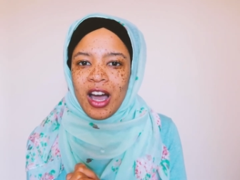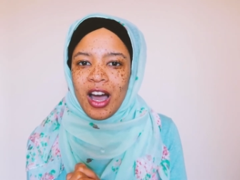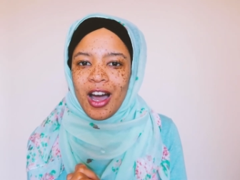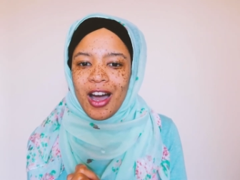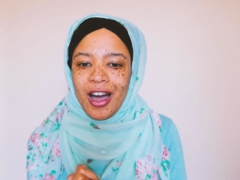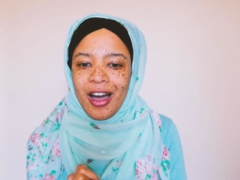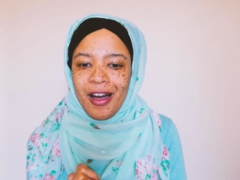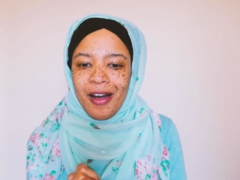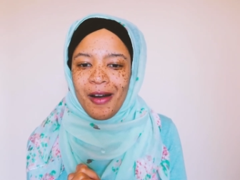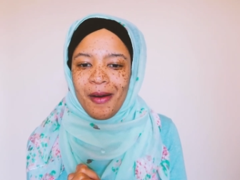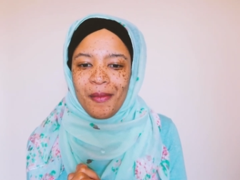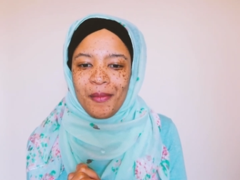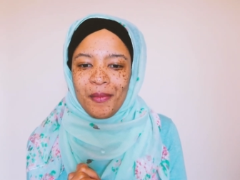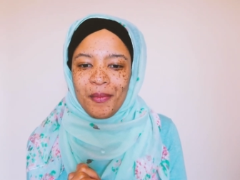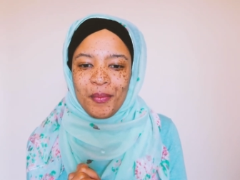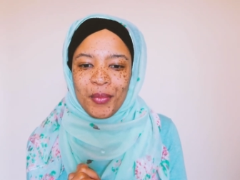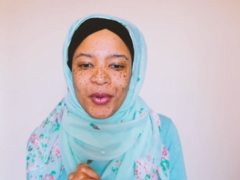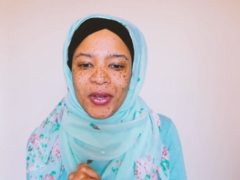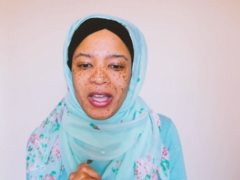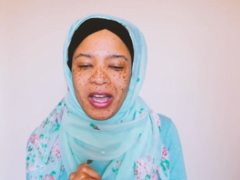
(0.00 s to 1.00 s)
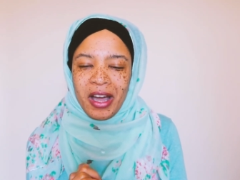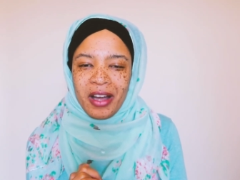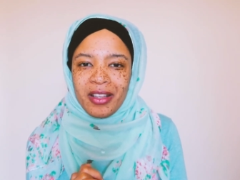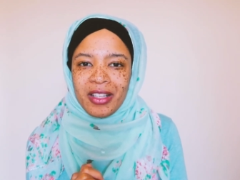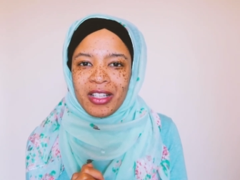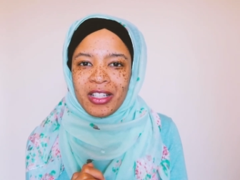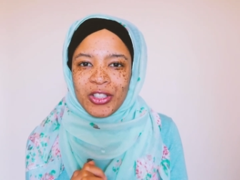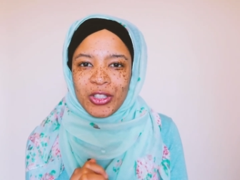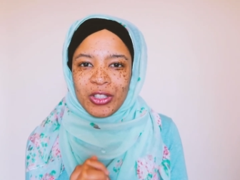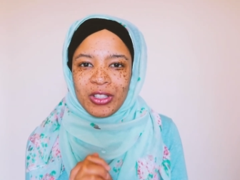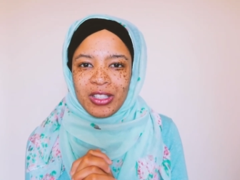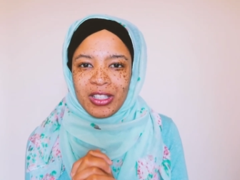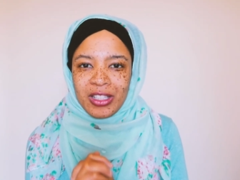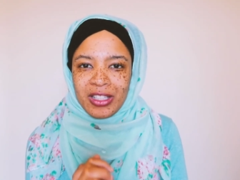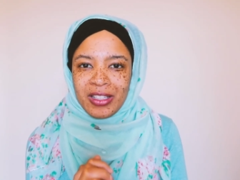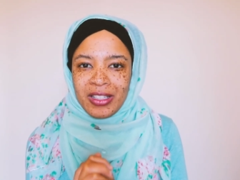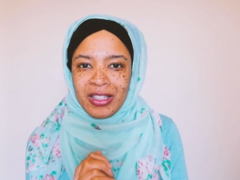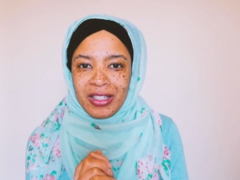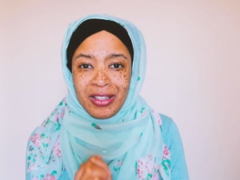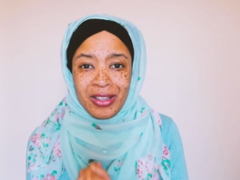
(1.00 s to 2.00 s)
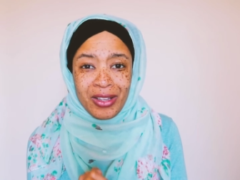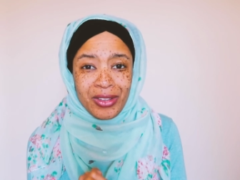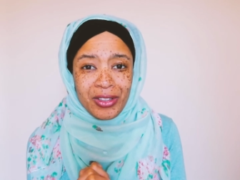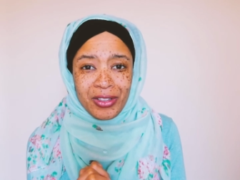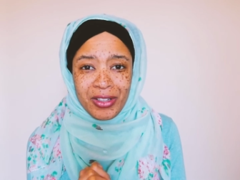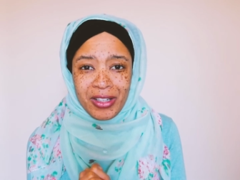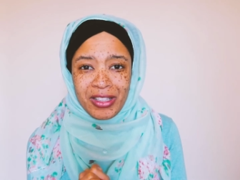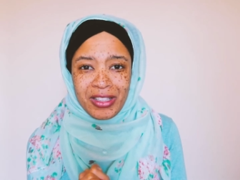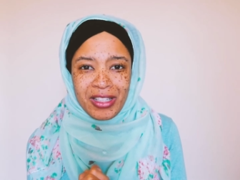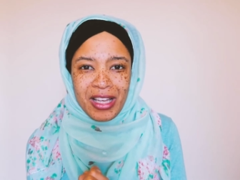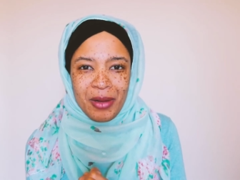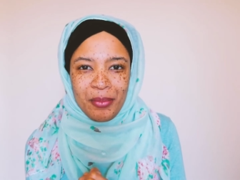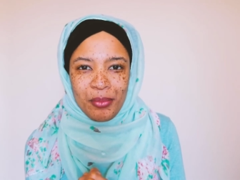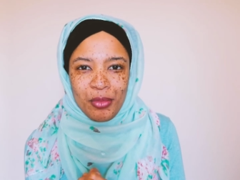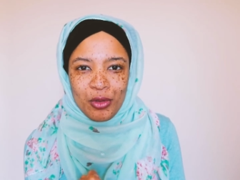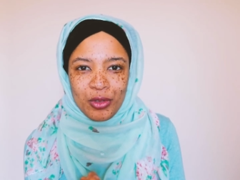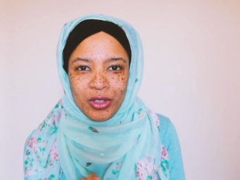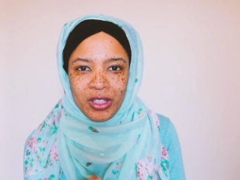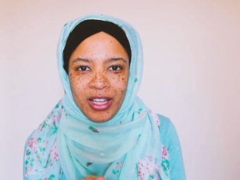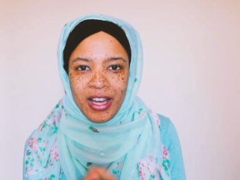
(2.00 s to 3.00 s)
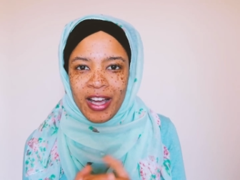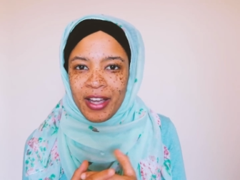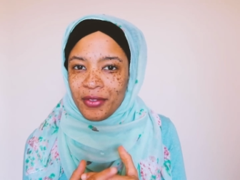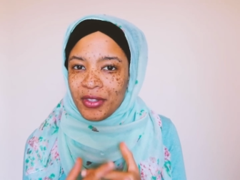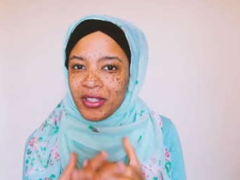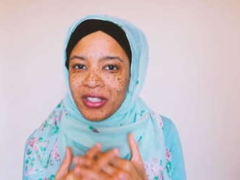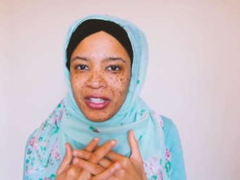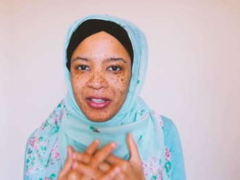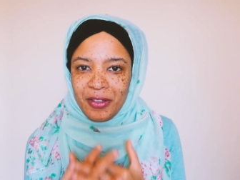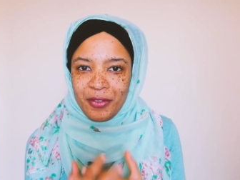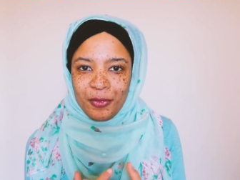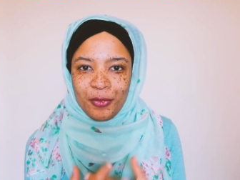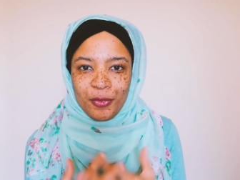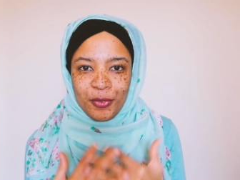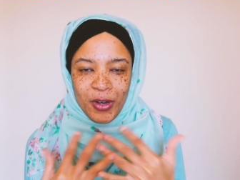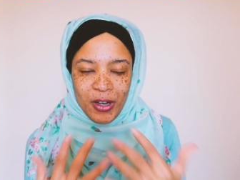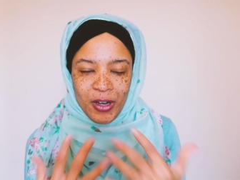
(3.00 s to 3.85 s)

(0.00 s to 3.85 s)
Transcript: But yeah, so this is another example that I've seen